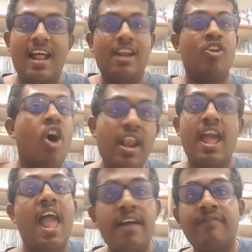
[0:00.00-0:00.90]
Not
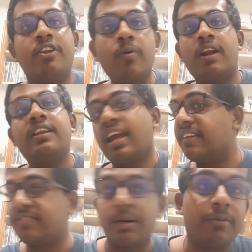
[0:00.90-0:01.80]
everyone can
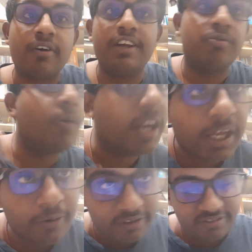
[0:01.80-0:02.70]
summarize what they're
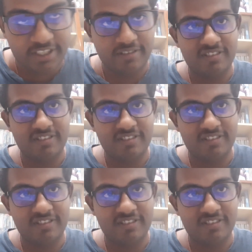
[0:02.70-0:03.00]
gonna say.